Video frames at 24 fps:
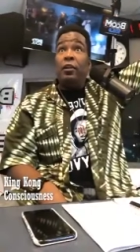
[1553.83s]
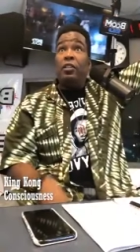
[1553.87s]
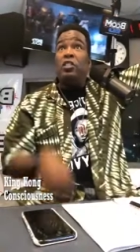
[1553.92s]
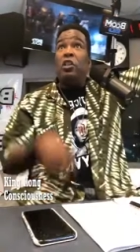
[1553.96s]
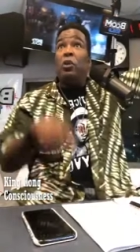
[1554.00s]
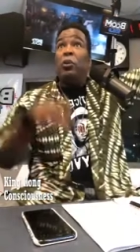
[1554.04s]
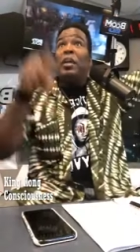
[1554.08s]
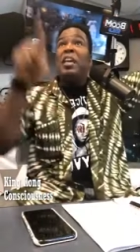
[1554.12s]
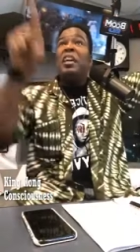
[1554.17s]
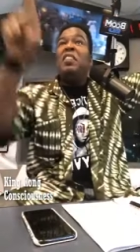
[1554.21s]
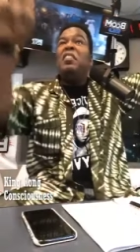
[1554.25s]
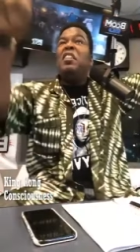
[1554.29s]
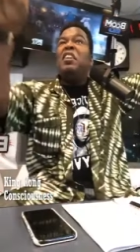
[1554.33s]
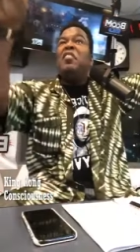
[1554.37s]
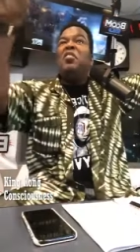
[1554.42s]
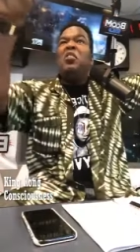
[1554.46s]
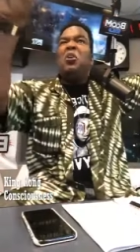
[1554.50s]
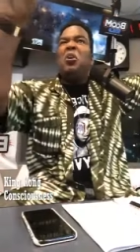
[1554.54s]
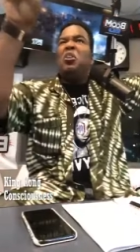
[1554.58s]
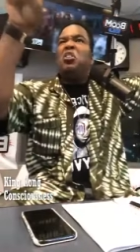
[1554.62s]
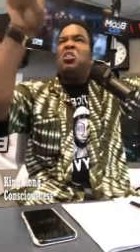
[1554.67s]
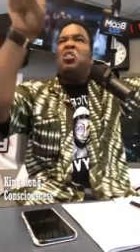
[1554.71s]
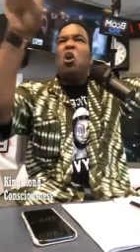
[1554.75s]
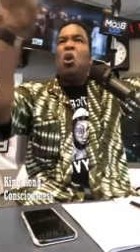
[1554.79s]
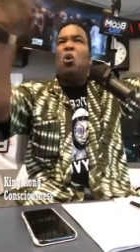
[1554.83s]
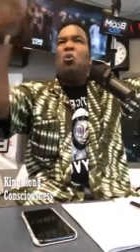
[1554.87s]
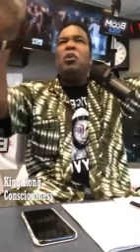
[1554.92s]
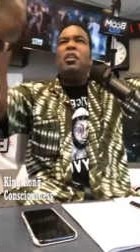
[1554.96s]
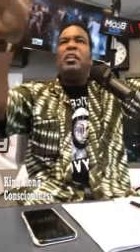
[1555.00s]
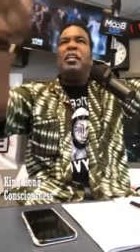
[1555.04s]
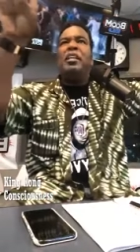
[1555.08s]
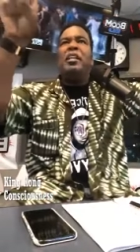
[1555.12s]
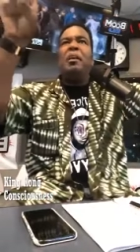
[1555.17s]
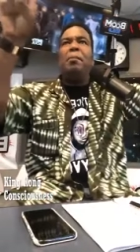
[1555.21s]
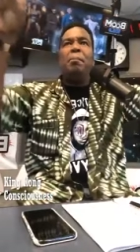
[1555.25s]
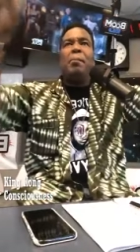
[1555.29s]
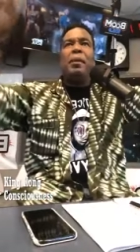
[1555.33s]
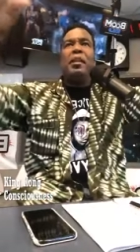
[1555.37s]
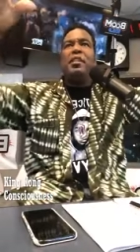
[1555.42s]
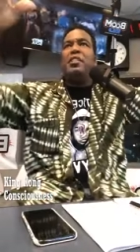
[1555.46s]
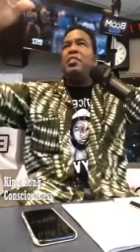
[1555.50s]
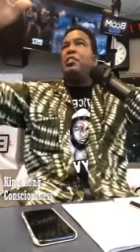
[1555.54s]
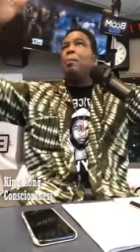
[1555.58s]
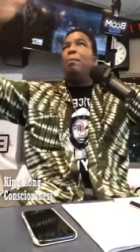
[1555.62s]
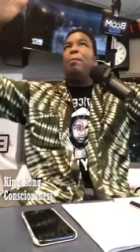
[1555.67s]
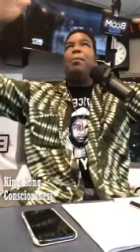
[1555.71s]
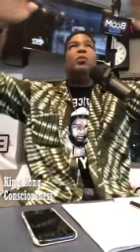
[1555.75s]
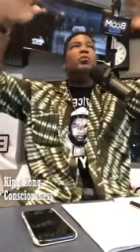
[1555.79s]
So even if you are totally
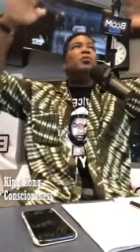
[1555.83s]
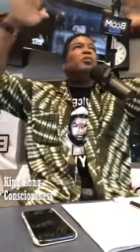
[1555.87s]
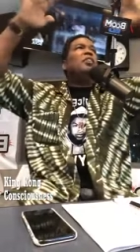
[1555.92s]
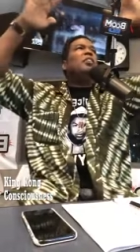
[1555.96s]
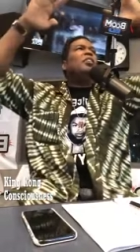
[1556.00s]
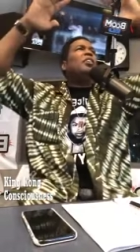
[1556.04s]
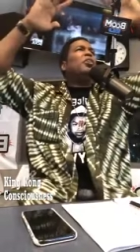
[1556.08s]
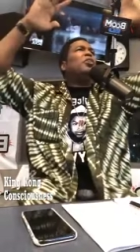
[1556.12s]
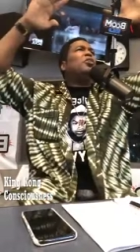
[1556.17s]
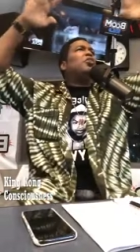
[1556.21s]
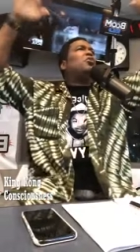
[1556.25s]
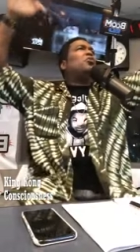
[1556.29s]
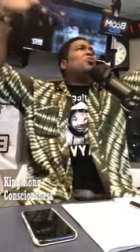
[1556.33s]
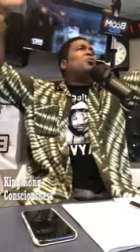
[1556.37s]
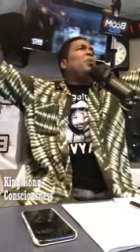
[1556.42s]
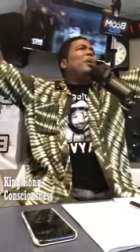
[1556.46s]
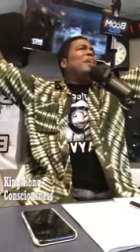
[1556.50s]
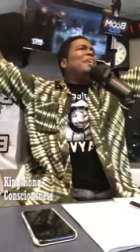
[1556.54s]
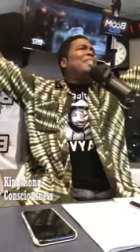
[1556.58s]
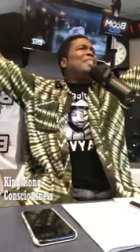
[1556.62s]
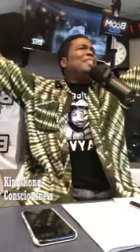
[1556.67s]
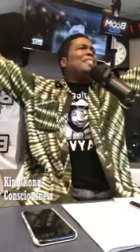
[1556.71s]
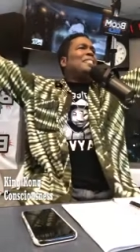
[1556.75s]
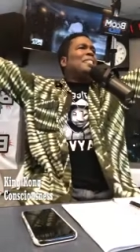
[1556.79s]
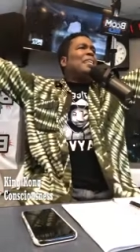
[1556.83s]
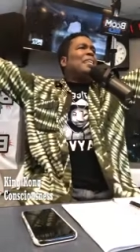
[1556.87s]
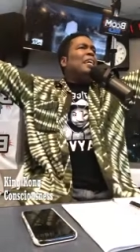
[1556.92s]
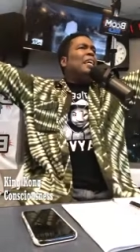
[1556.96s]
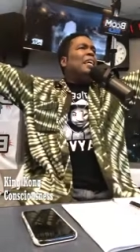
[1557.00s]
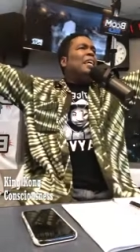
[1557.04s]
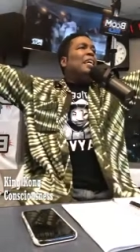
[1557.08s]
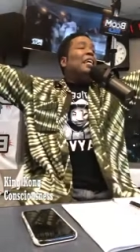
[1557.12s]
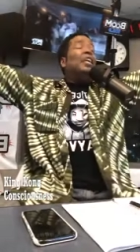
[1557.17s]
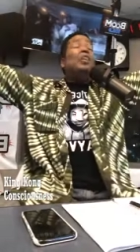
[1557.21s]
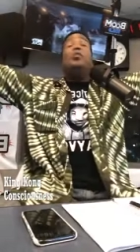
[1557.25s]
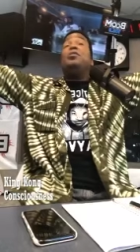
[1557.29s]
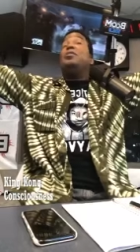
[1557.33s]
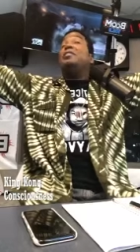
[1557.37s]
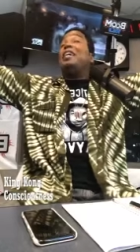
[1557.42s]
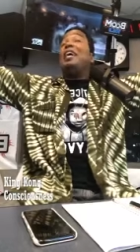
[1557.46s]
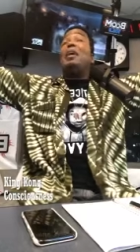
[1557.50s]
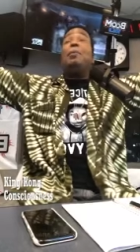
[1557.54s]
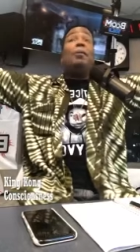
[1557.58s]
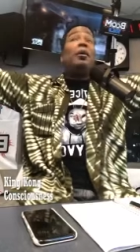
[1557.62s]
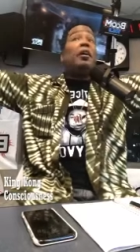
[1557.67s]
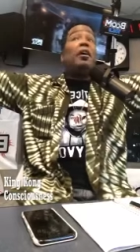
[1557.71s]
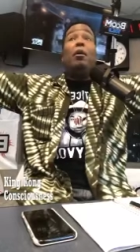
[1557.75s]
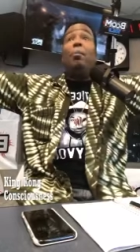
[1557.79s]
committed to building the greatest
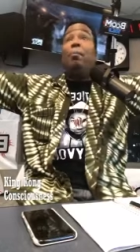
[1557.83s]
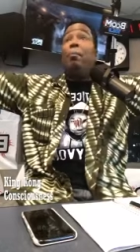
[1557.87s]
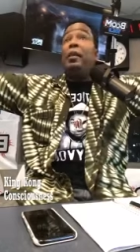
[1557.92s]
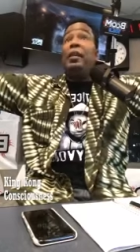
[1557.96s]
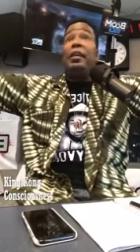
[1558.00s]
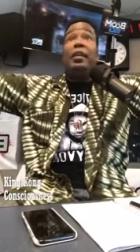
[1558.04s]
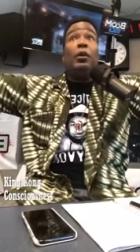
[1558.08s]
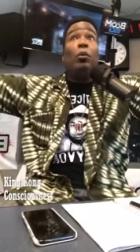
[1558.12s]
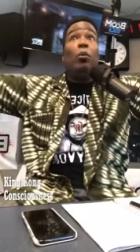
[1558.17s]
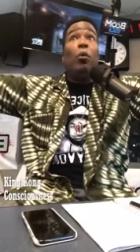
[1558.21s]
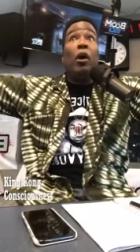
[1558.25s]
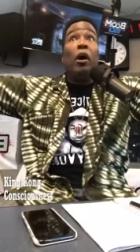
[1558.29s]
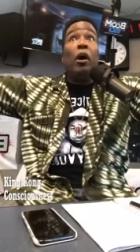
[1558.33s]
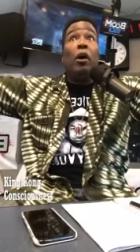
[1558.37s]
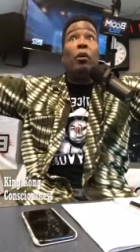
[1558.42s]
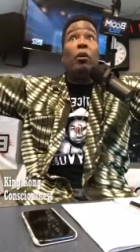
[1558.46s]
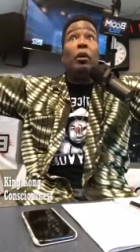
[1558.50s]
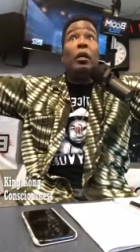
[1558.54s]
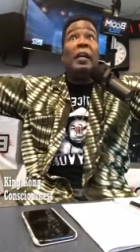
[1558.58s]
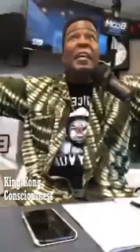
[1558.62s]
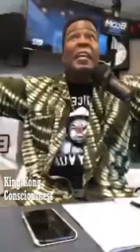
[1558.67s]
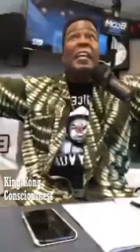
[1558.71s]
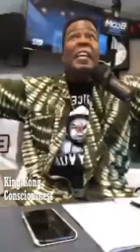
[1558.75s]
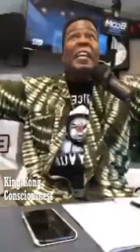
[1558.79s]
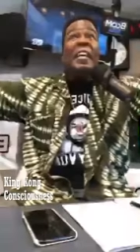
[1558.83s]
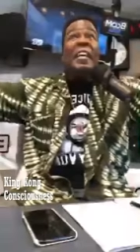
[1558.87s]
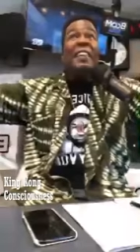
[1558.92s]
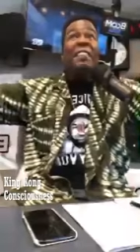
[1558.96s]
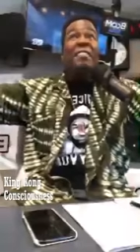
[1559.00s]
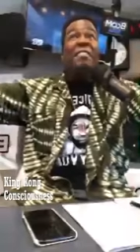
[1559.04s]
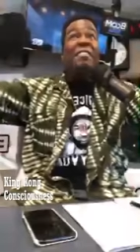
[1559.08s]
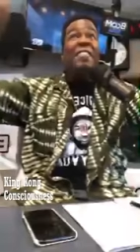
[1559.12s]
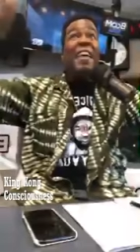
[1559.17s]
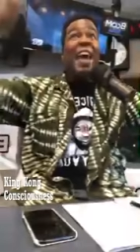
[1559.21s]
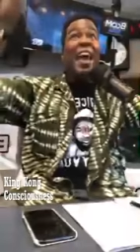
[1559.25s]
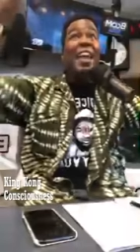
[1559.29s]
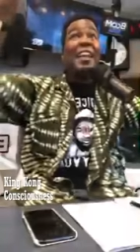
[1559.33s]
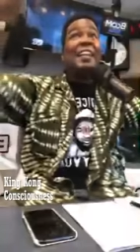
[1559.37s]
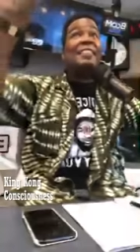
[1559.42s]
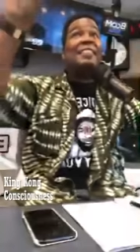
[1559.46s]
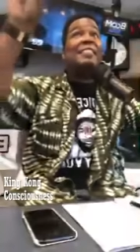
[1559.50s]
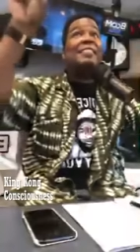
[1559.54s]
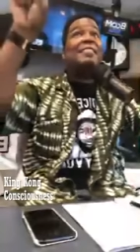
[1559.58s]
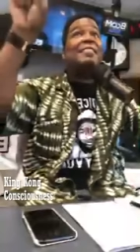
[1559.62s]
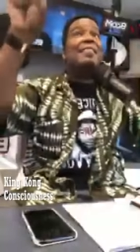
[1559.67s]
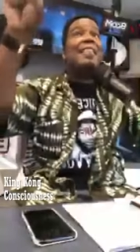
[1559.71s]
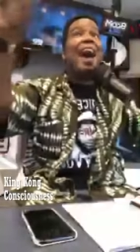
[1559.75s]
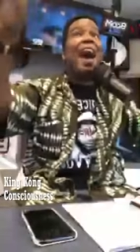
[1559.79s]
entertainment company in the world, if that
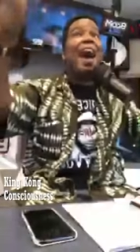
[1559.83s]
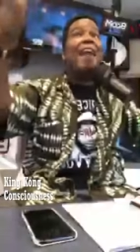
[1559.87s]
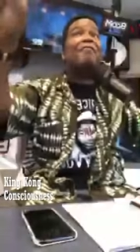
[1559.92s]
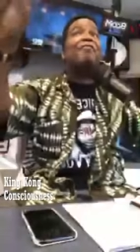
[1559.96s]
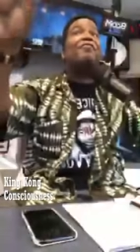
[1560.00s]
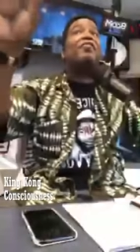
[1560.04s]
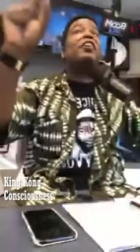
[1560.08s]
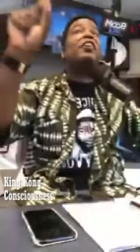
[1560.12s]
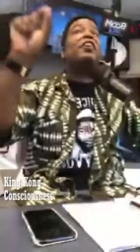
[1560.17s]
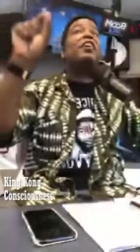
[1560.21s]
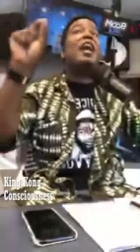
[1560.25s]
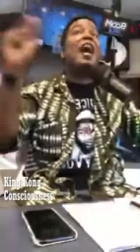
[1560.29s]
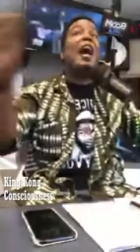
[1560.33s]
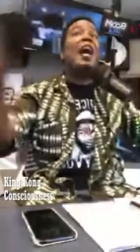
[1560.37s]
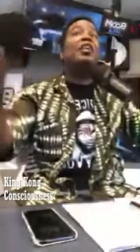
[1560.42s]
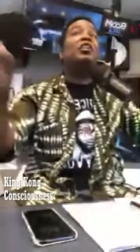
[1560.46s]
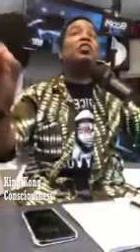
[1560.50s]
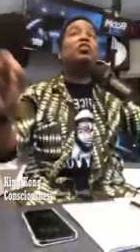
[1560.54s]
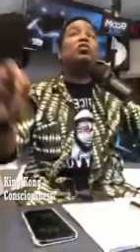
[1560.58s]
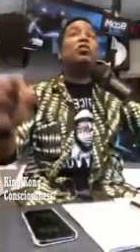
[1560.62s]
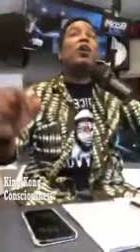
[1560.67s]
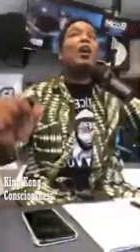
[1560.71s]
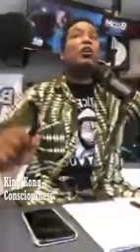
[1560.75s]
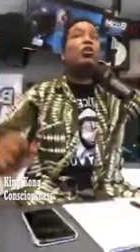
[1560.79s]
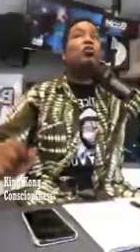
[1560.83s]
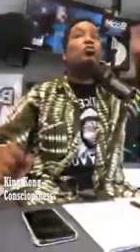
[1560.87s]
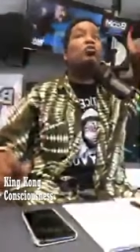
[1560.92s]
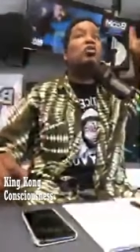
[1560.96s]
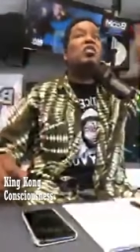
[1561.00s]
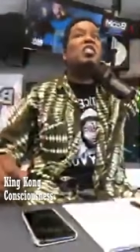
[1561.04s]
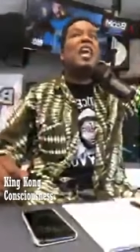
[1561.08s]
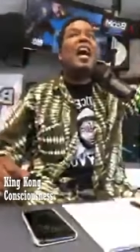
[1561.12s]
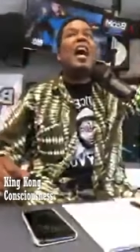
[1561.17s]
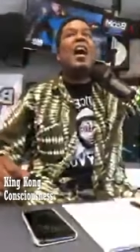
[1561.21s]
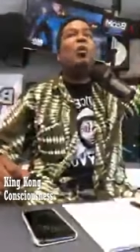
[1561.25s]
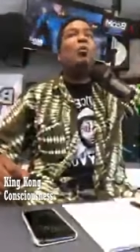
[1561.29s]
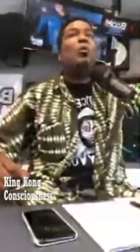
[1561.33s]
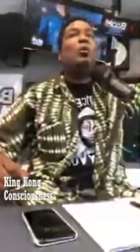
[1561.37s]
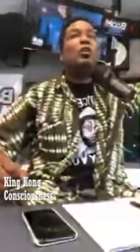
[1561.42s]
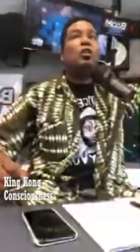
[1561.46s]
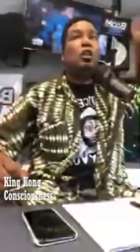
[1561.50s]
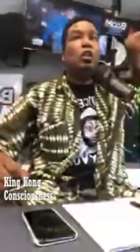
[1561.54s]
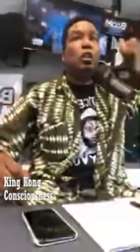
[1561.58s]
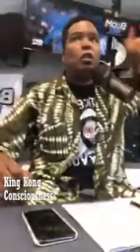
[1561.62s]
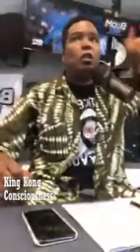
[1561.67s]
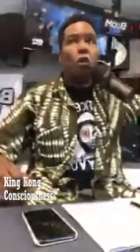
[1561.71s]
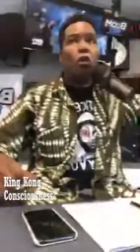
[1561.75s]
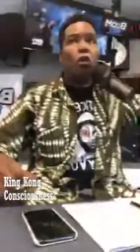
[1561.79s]
is not the contract you signed
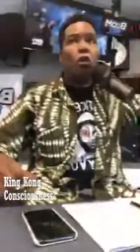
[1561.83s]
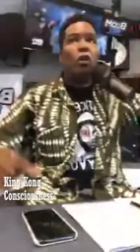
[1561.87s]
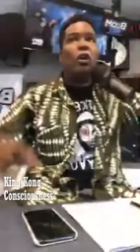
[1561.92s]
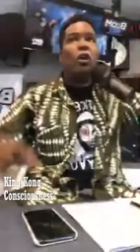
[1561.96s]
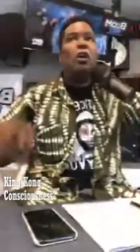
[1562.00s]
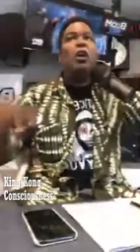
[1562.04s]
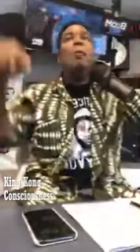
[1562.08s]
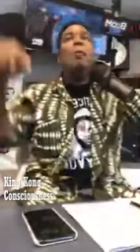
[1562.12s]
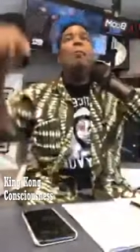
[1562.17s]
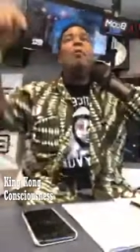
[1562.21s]
with the Lord